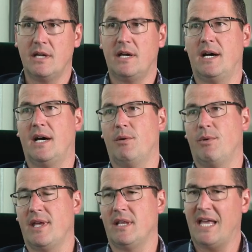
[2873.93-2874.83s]
uh,
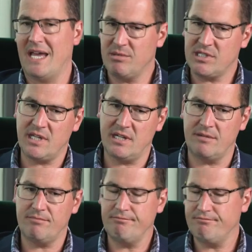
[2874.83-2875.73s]
where the Labor
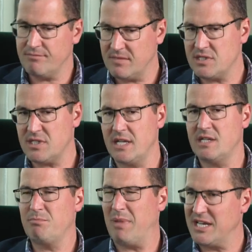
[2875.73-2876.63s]
Senate seat
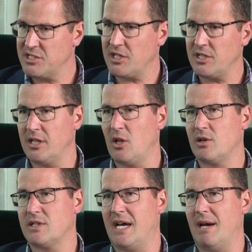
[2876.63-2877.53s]
is basically
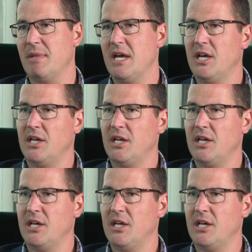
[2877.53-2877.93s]
locked up.